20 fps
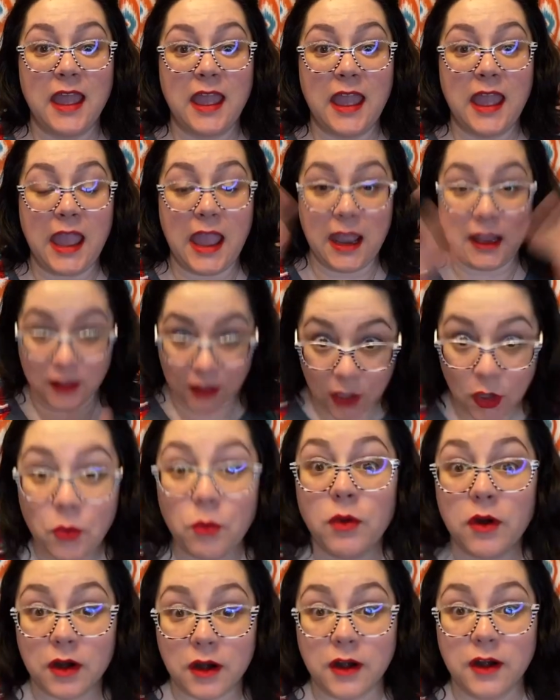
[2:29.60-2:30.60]
and
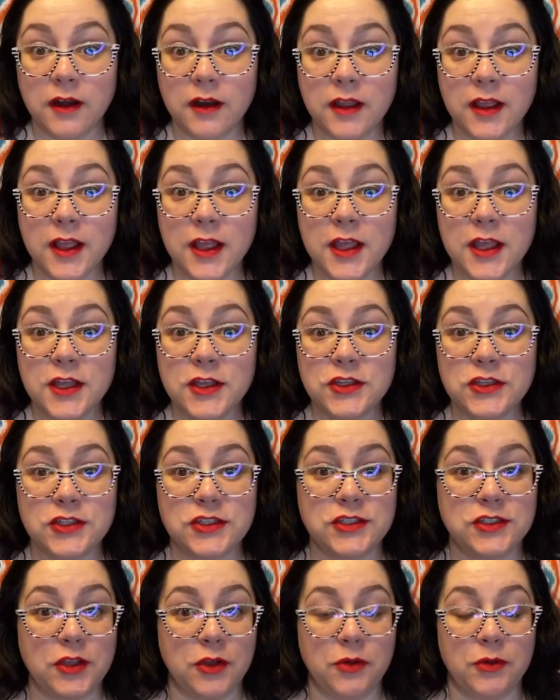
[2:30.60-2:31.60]
lower.
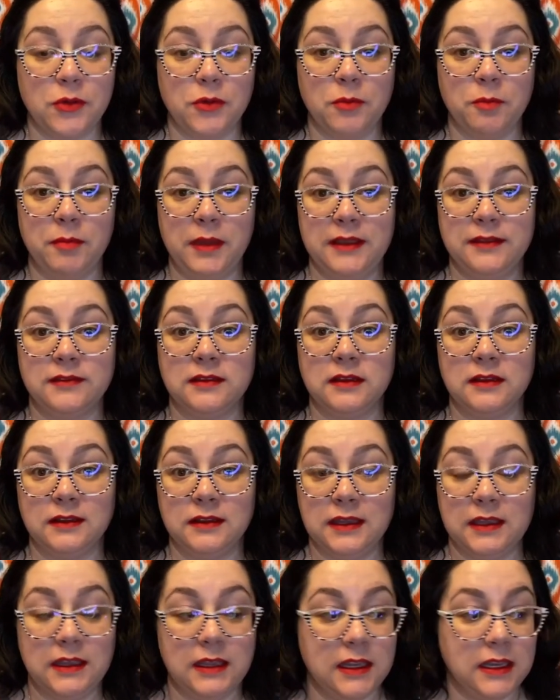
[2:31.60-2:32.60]
So
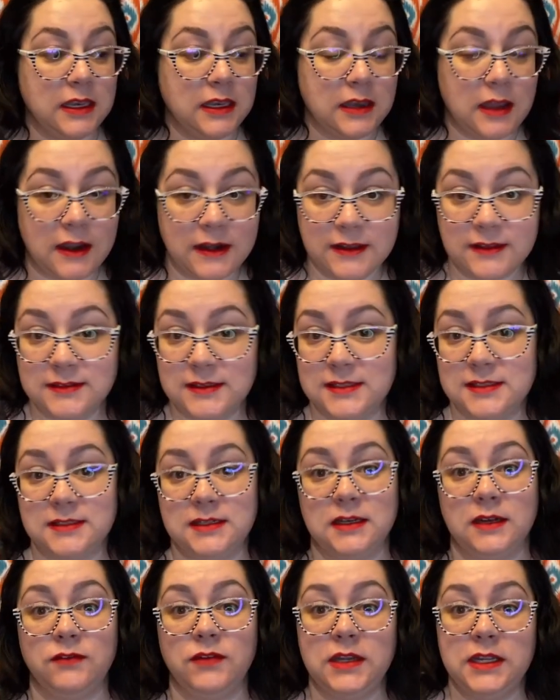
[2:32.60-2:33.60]
basically
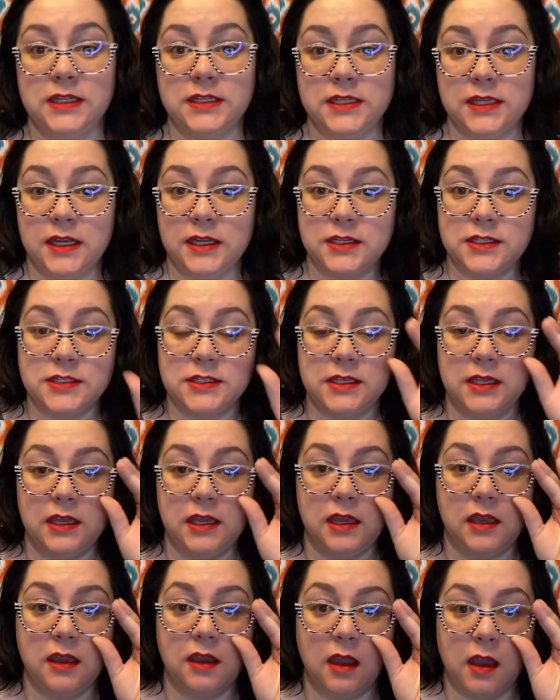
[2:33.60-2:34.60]
non-existent of any
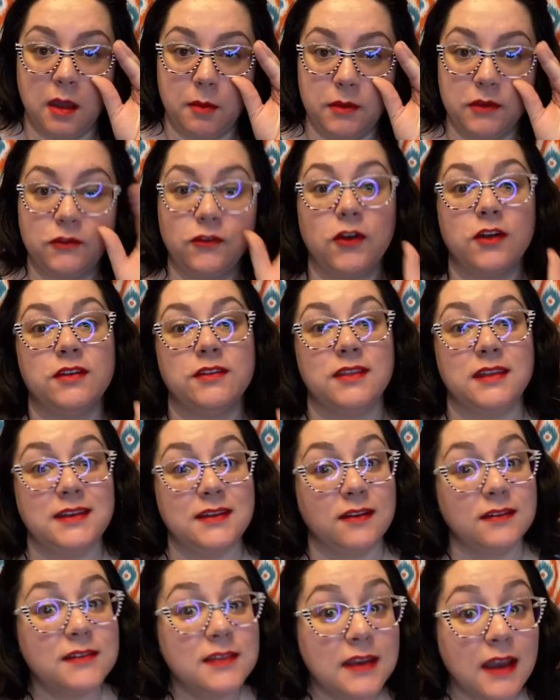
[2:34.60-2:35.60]
THC as far as the
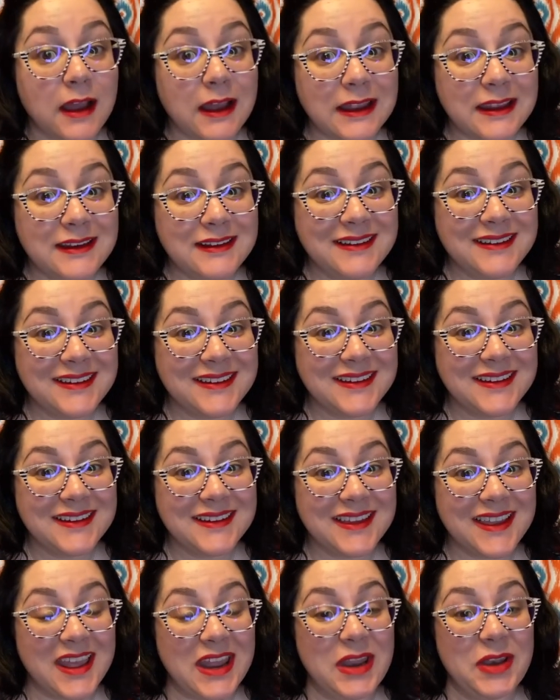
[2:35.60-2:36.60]
Delta 9,
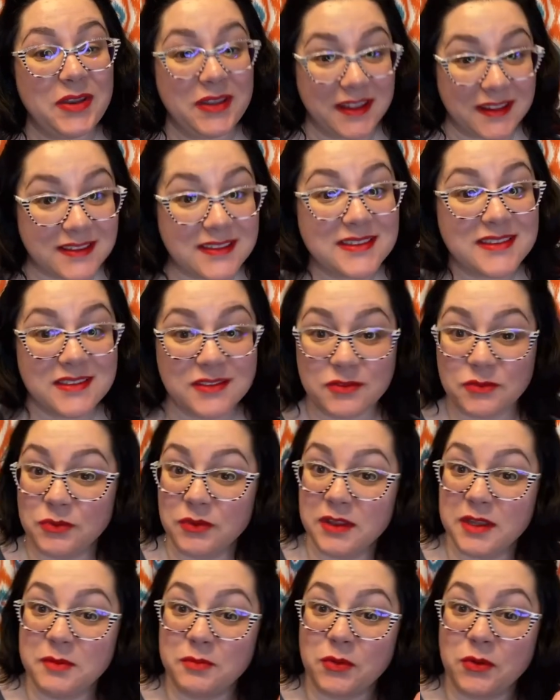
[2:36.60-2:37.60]
and that's
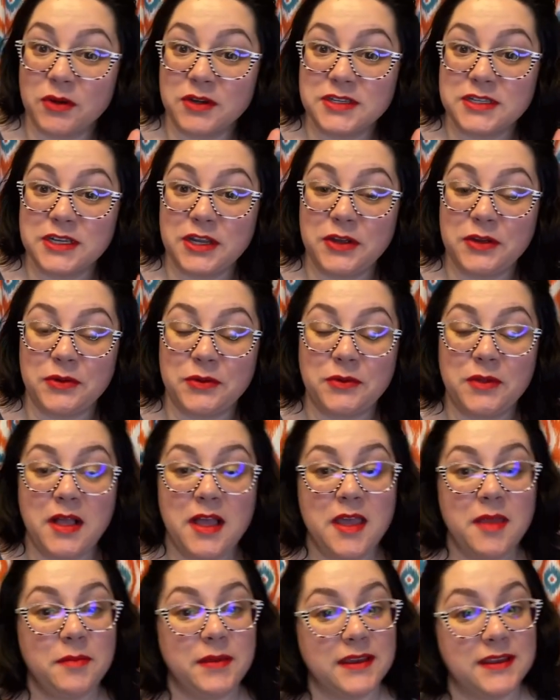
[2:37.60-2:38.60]
really important to know
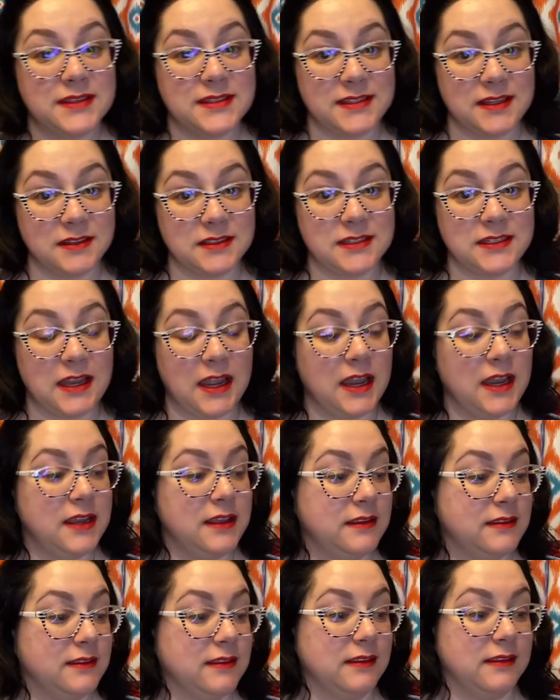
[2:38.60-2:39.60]
because Delta 9
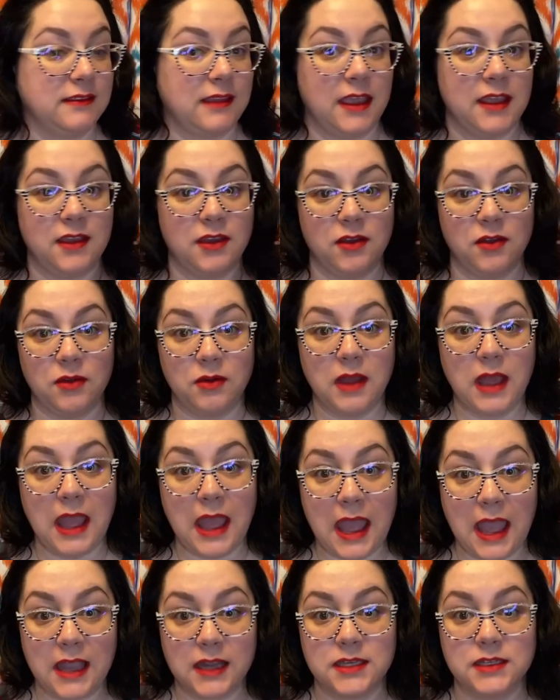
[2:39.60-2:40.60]
is the
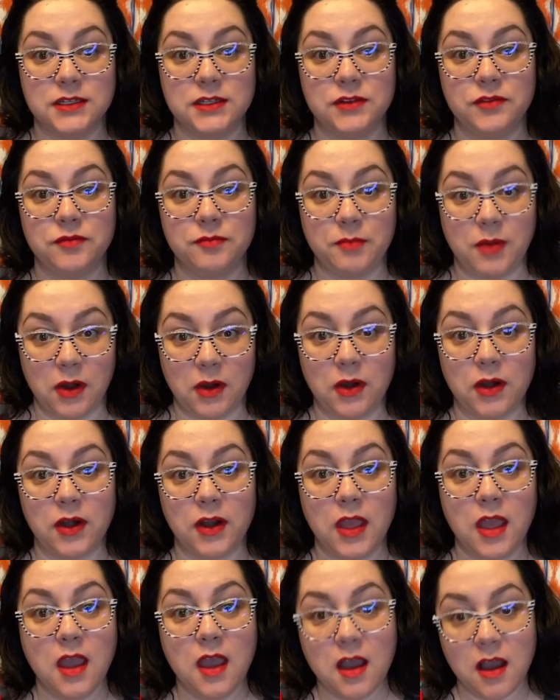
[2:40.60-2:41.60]
psychoactive part
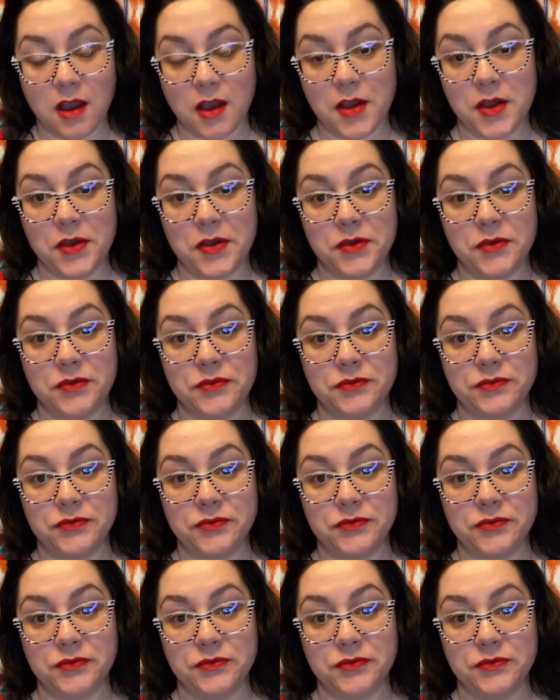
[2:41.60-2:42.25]
of,